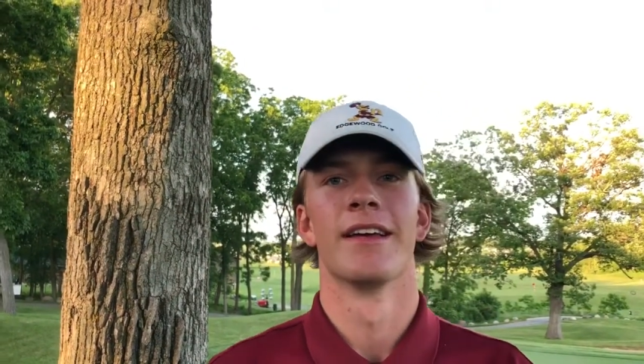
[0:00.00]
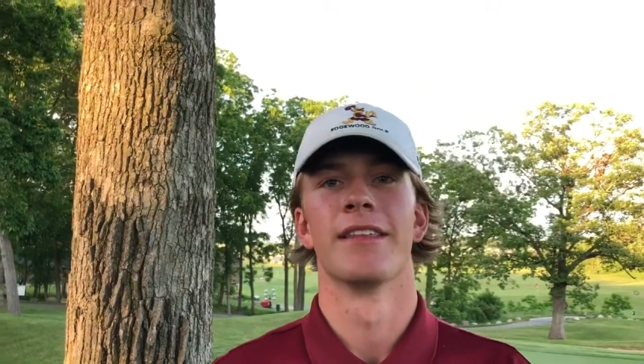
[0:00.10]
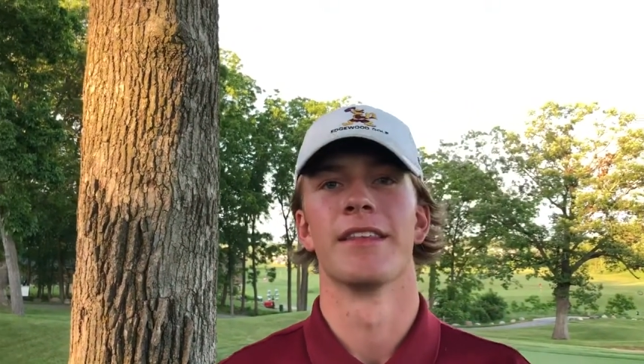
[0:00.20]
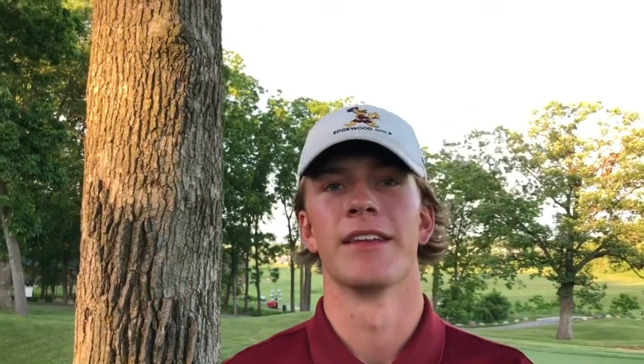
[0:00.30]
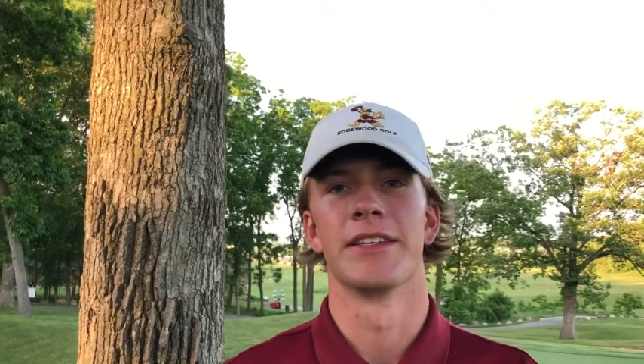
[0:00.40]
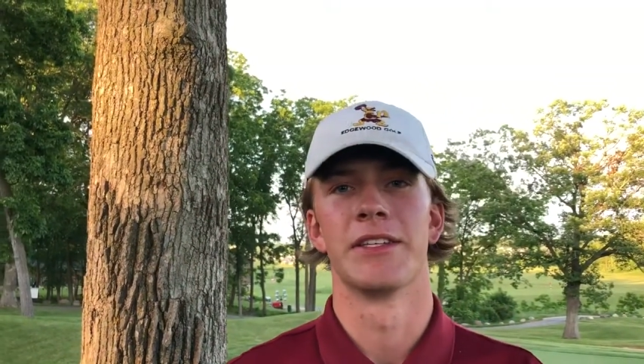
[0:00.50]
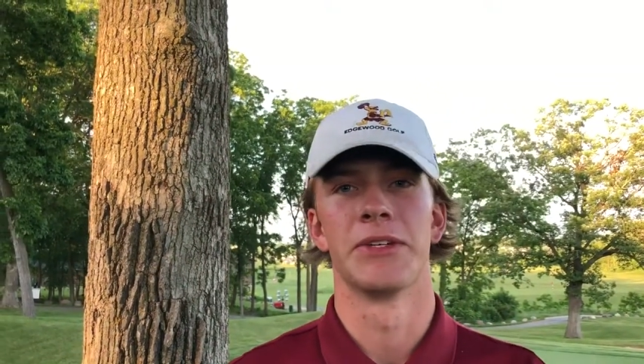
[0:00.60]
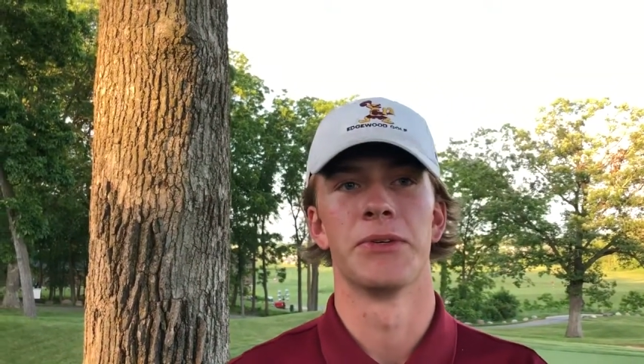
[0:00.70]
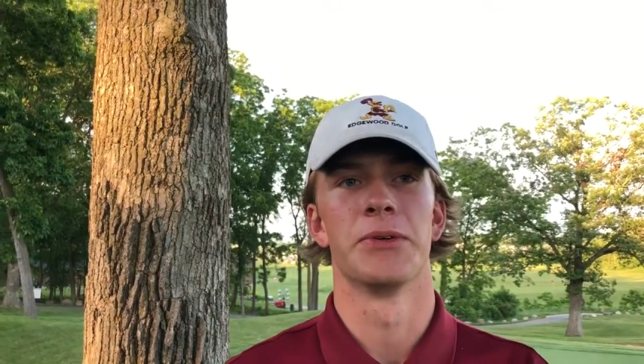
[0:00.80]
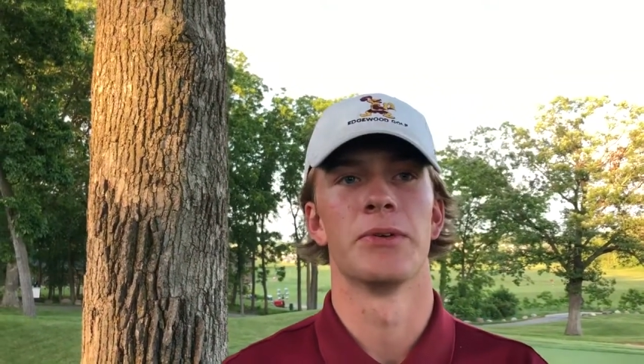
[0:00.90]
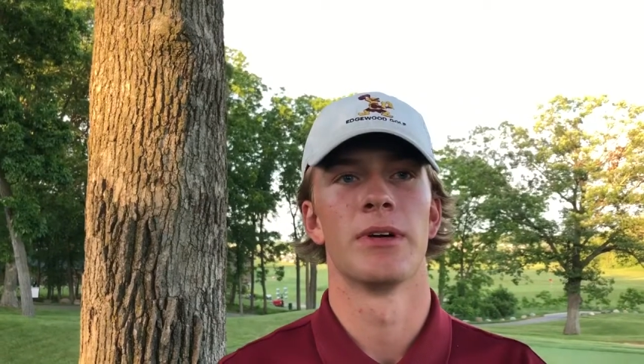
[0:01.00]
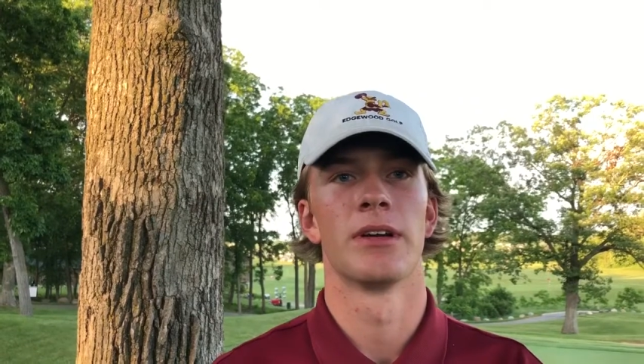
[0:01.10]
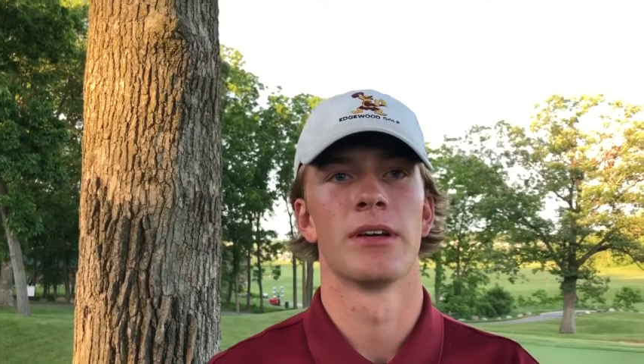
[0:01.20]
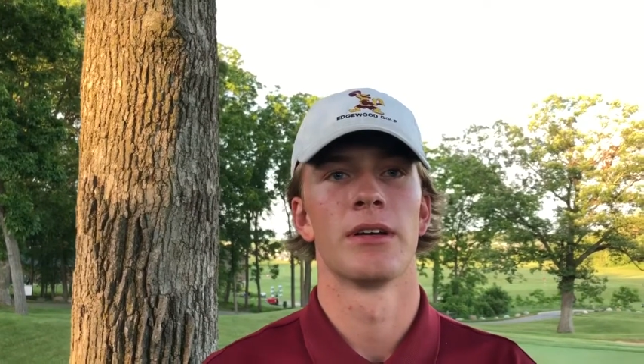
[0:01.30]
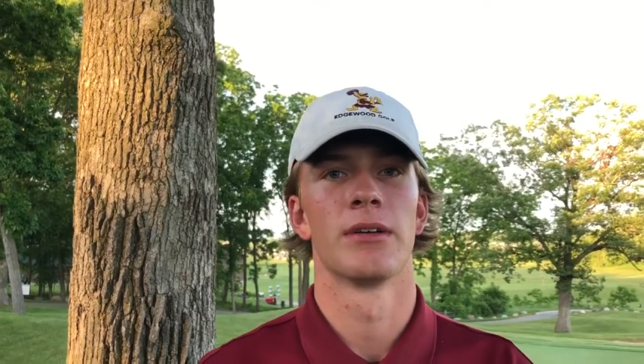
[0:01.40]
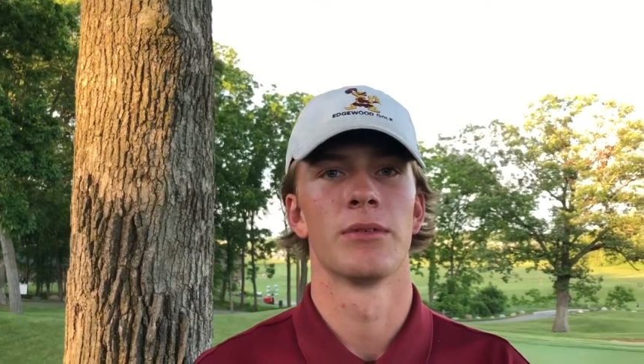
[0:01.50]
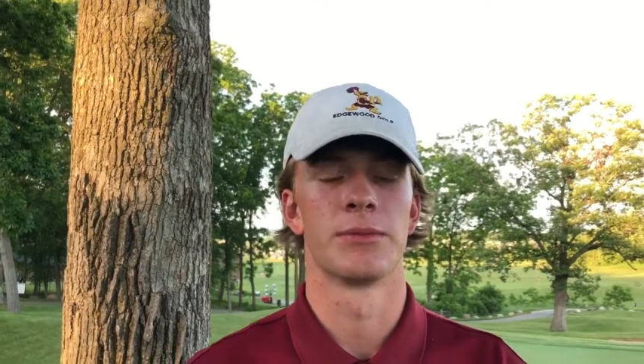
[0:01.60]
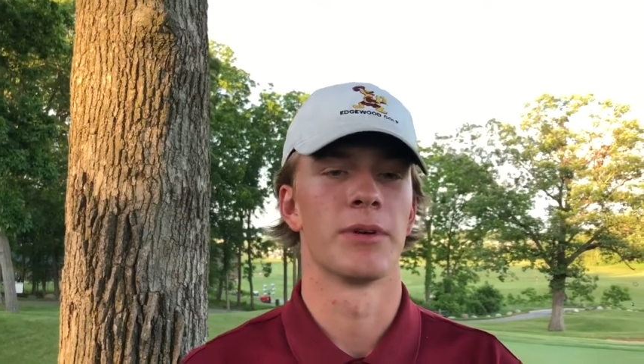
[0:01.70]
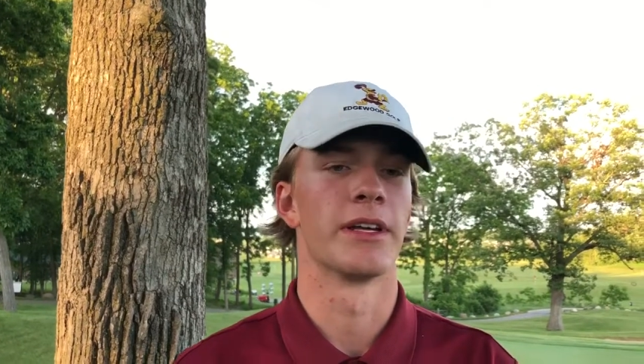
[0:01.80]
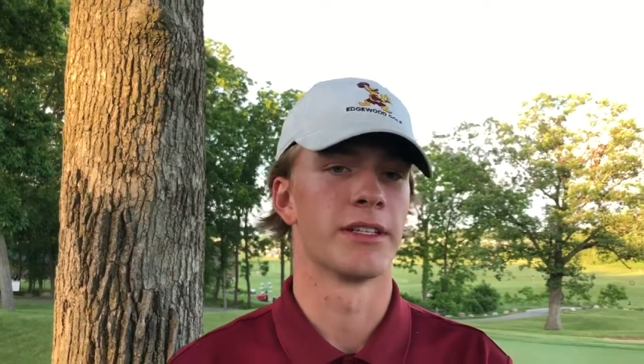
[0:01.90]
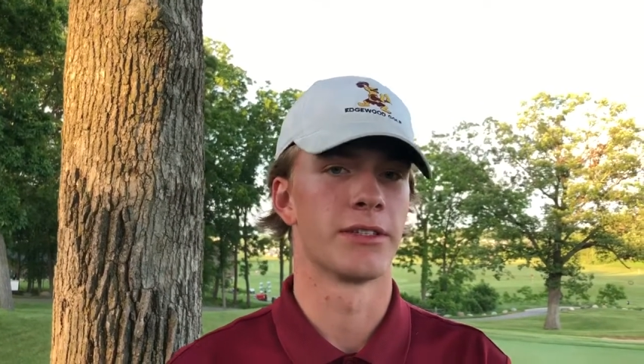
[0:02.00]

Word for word: And then two was playing